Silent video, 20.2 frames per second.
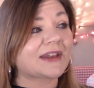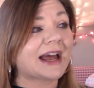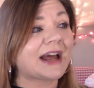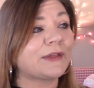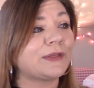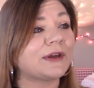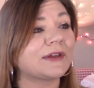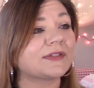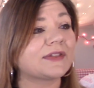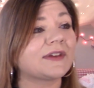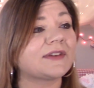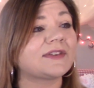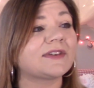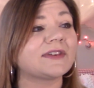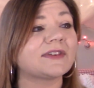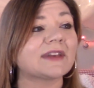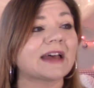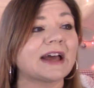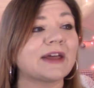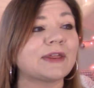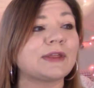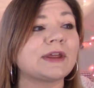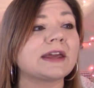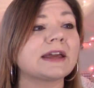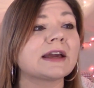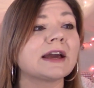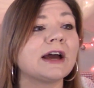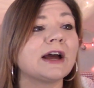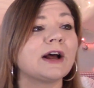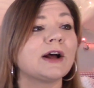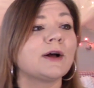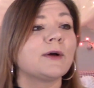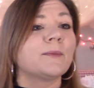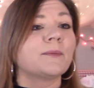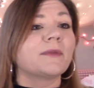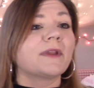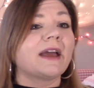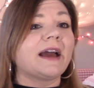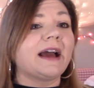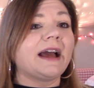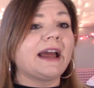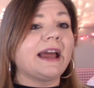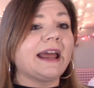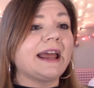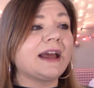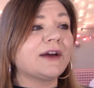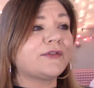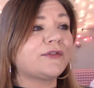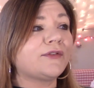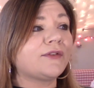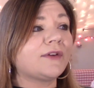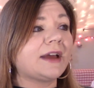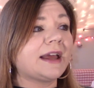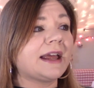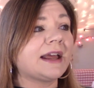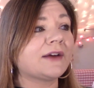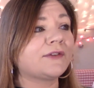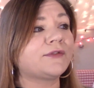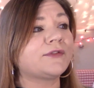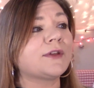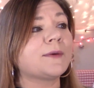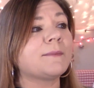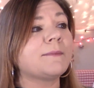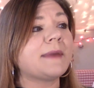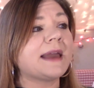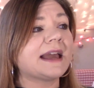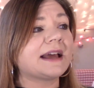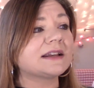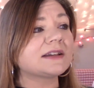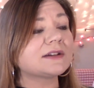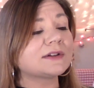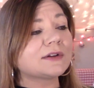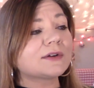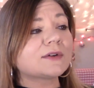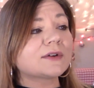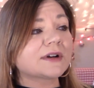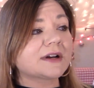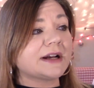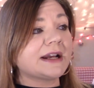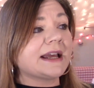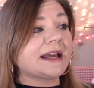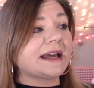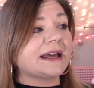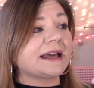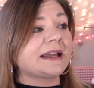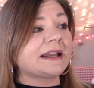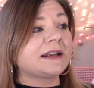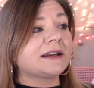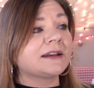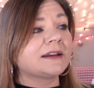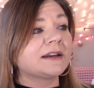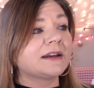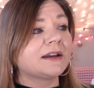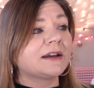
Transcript: I think this is, I think if, if The Mandalorian